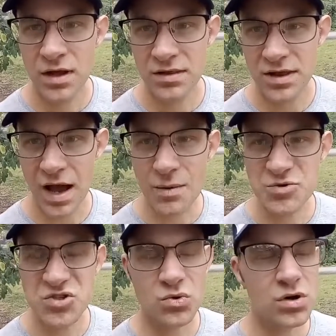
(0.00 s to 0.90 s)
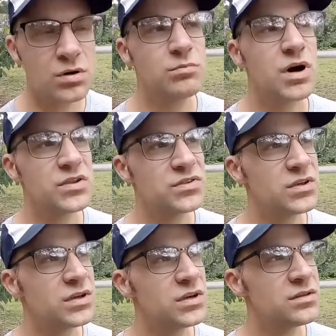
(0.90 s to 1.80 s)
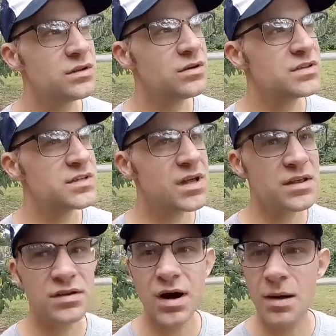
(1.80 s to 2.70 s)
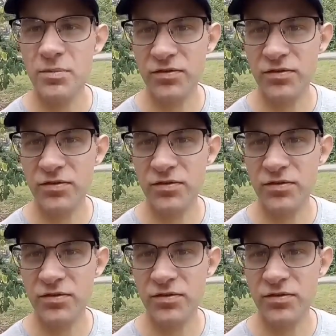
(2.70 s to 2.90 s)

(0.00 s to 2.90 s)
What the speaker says: the App Store, but there is another app